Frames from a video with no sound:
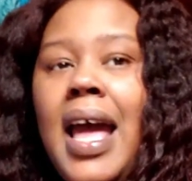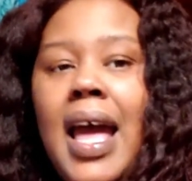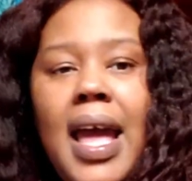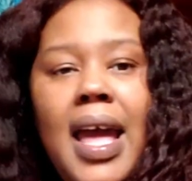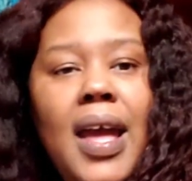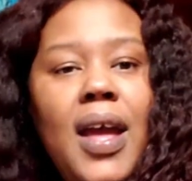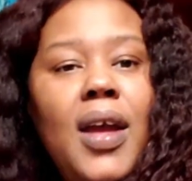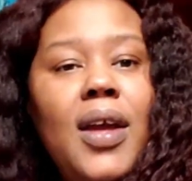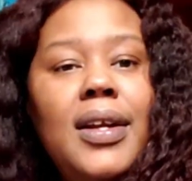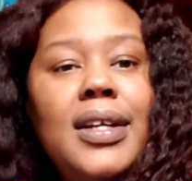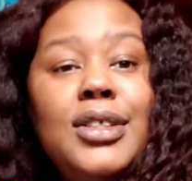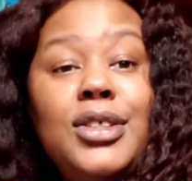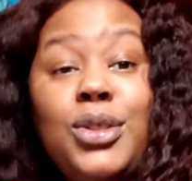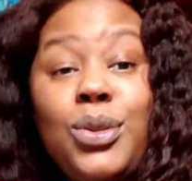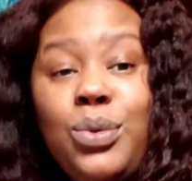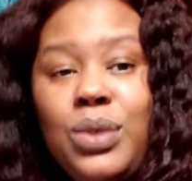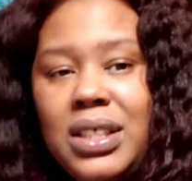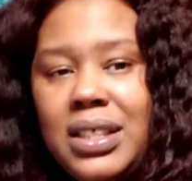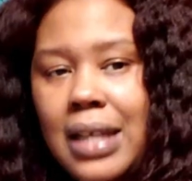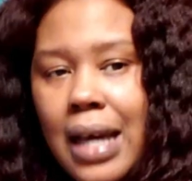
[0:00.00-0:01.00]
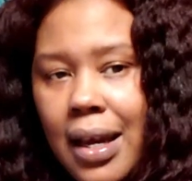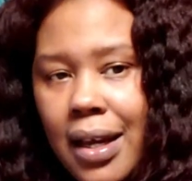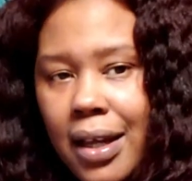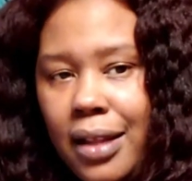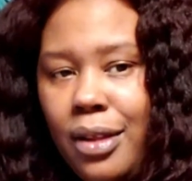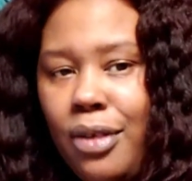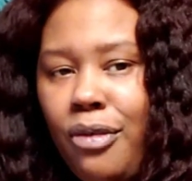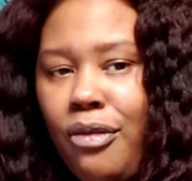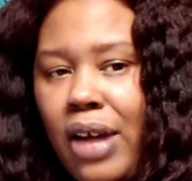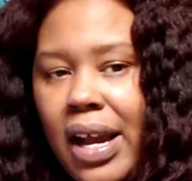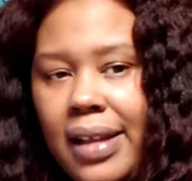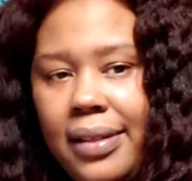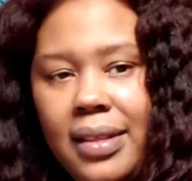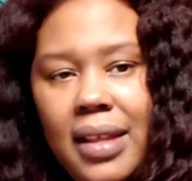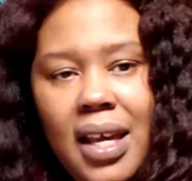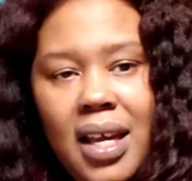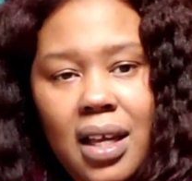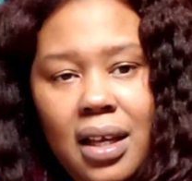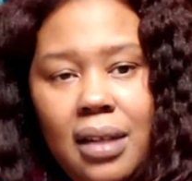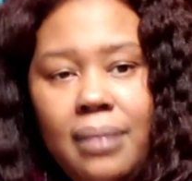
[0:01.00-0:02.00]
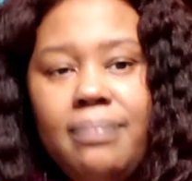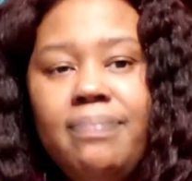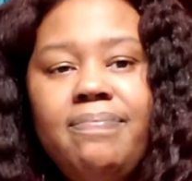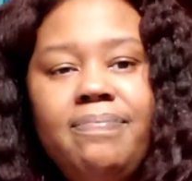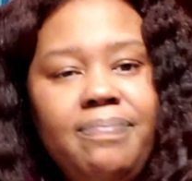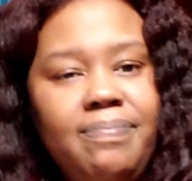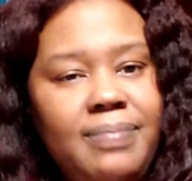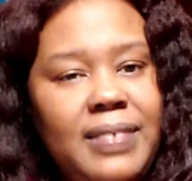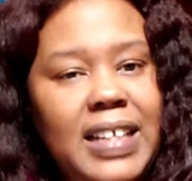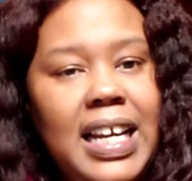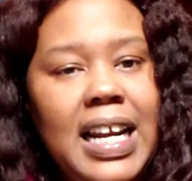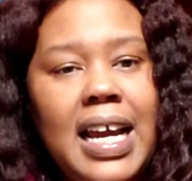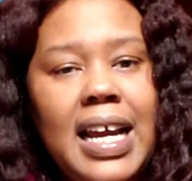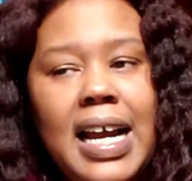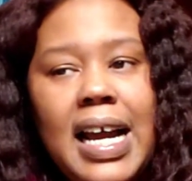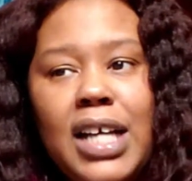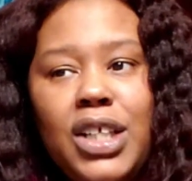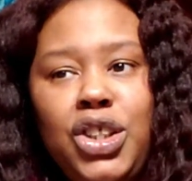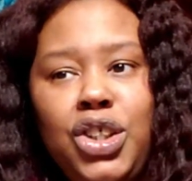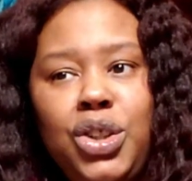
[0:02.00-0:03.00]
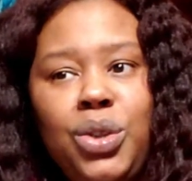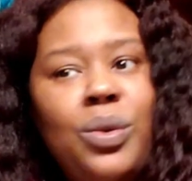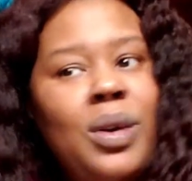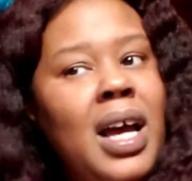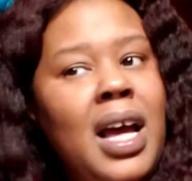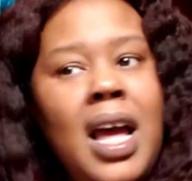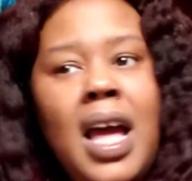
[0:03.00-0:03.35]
And as soon as I get the right thing, then I got you.